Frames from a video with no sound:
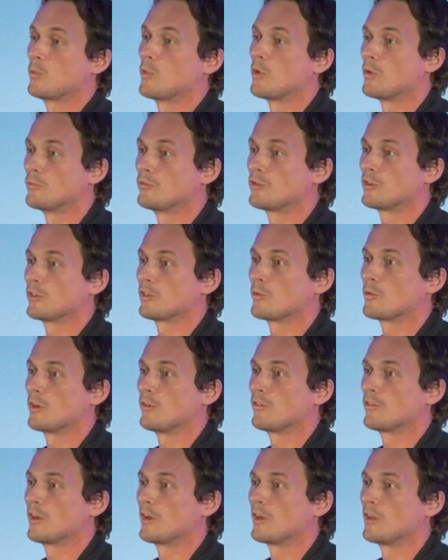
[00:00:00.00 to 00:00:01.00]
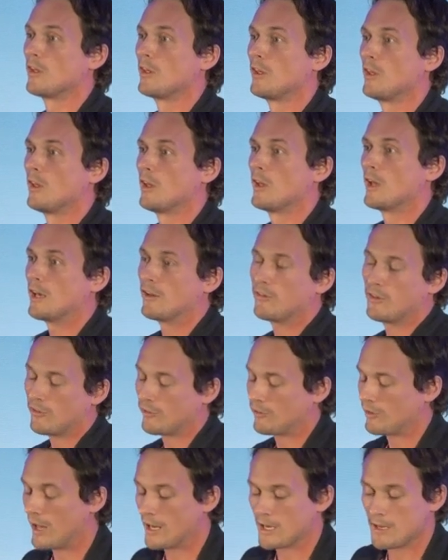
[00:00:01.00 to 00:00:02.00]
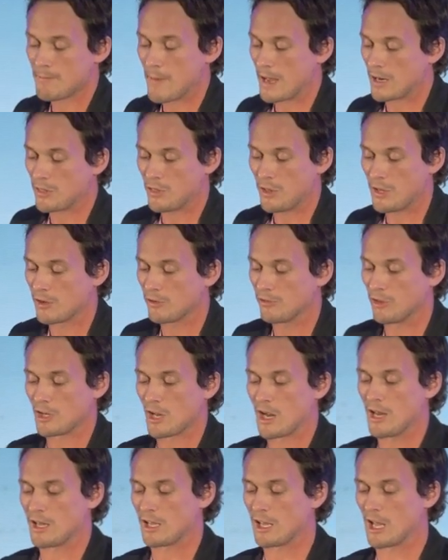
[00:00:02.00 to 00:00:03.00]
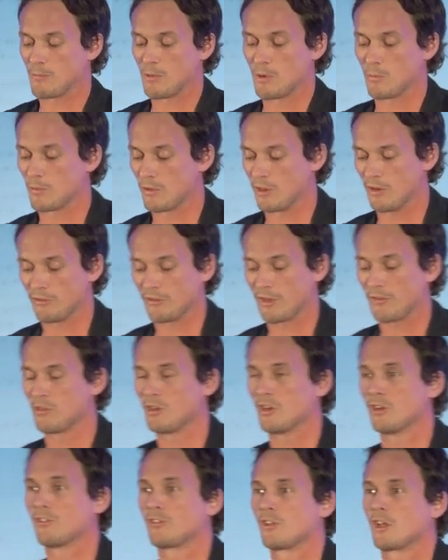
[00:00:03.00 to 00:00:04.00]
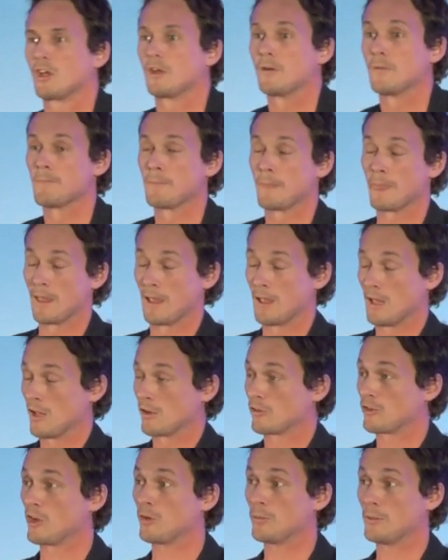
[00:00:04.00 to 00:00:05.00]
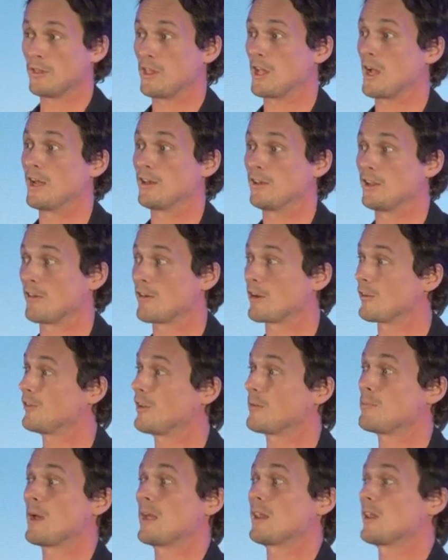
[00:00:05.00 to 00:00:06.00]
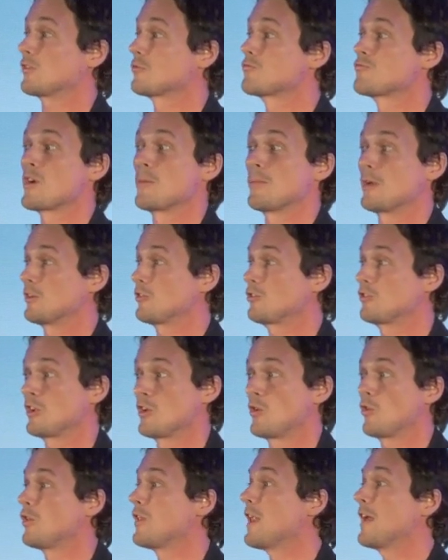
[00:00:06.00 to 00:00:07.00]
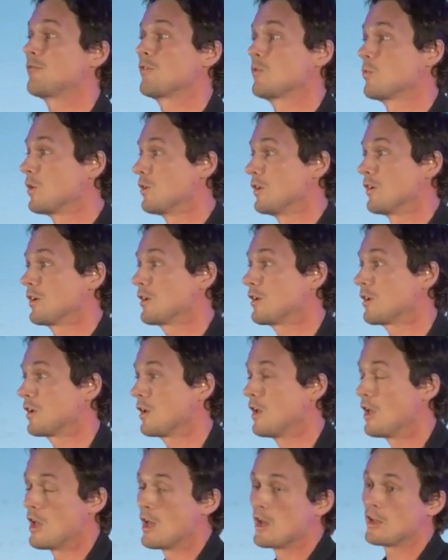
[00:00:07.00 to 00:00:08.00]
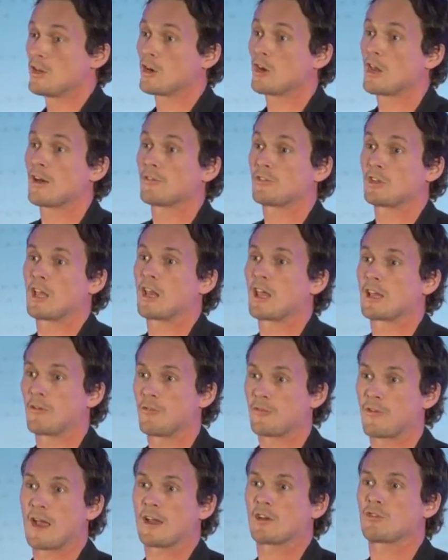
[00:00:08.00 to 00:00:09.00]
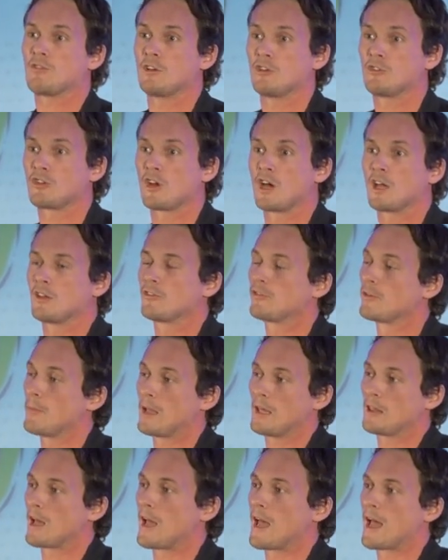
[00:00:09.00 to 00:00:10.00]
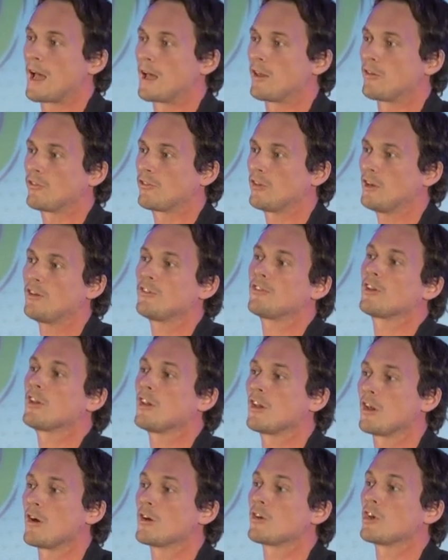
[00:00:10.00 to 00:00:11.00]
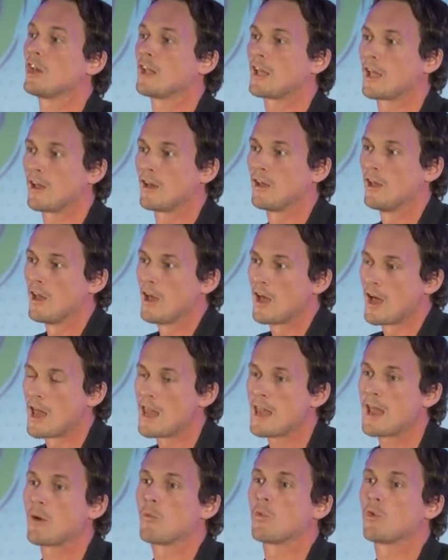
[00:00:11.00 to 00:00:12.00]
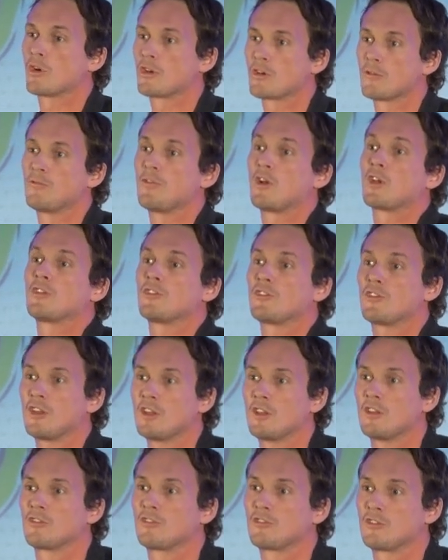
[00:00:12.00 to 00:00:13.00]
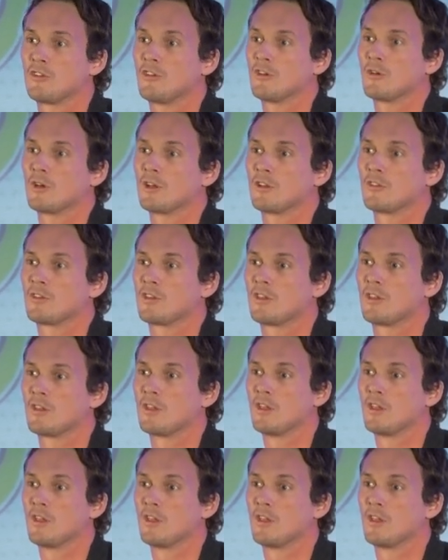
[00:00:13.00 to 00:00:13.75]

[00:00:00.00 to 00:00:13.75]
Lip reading: warm during the winter. And it's this slightly mad thing, because the guy that came up with it 7 years ago told me the idea, and I said, mate, that's rubbish. It'll never work. You're going to have to get like a factory in China to make the hats. And he said, no, I'm going to get a network of volunteers to do it.